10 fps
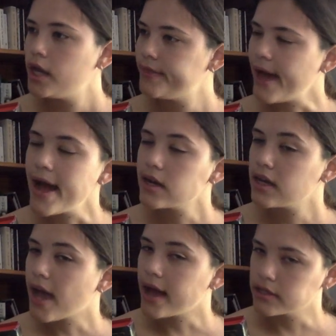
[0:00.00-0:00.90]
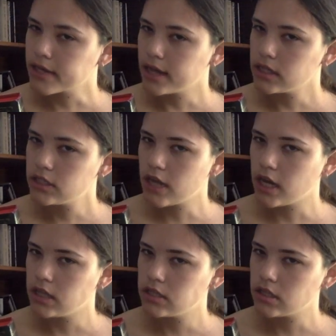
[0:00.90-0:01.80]
That has kind of
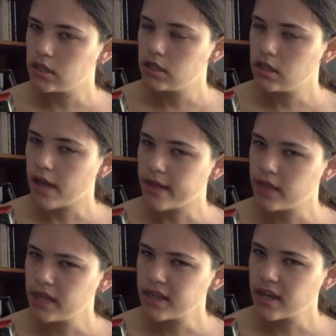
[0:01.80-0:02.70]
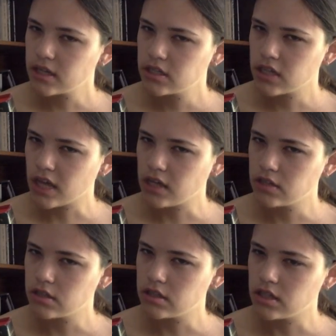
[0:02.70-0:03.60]
changed a little. I think that has
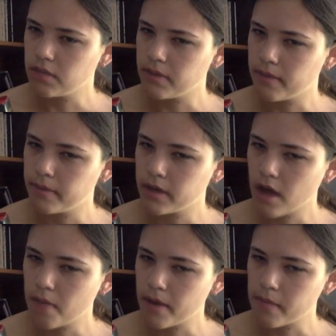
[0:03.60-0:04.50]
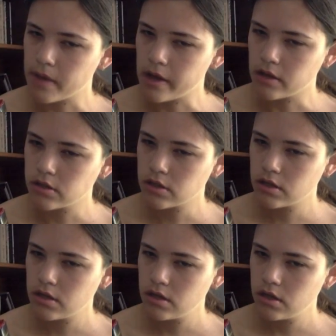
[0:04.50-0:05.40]
changed a little bit, but not by much.
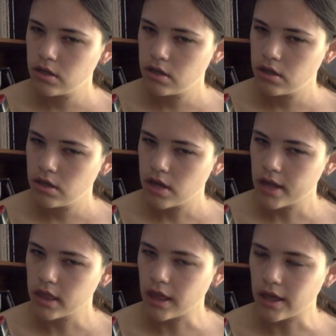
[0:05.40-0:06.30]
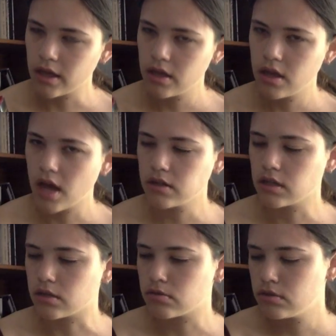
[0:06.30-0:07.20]
I think. I don't
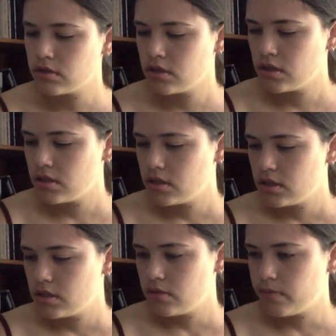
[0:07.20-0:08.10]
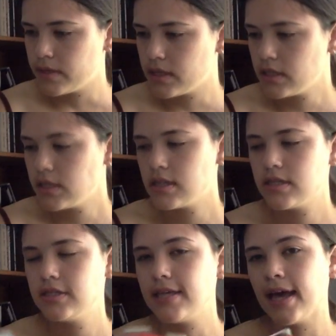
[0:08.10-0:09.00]
know. But this is the
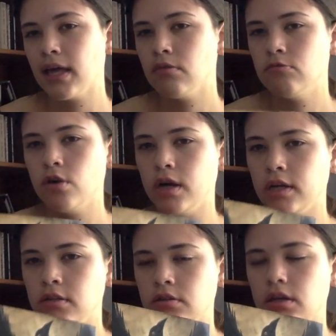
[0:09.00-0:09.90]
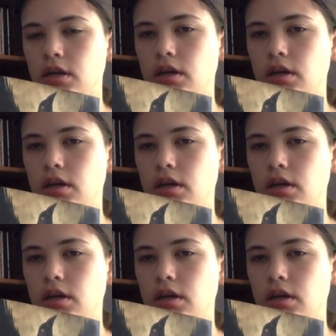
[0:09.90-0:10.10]
second one.